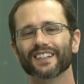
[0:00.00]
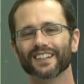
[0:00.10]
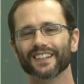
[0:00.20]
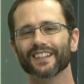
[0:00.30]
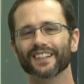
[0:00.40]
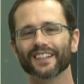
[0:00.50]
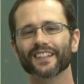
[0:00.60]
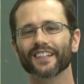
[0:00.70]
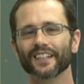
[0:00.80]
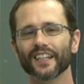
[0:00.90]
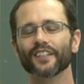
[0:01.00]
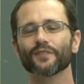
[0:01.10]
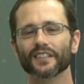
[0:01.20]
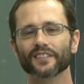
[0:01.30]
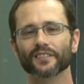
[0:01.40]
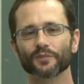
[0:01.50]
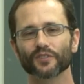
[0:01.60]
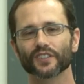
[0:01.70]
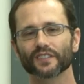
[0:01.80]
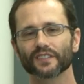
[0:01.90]
uh, in any real
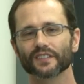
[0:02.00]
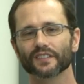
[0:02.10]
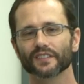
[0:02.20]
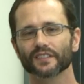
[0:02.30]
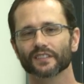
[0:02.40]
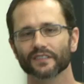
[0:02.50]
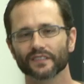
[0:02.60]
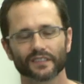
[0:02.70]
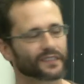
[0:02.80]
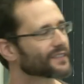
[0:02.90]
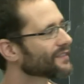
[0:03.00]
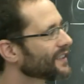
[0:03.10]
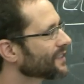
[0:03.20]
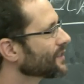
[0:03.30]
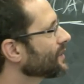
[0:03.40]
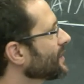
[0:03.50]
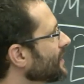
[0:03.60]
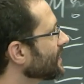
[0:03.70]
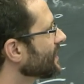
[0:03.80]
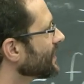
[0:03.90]
distribution. Right? So,
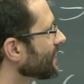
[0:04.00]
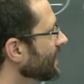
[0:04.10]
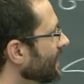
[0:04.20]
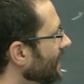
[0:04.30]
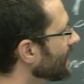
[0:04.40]
uh,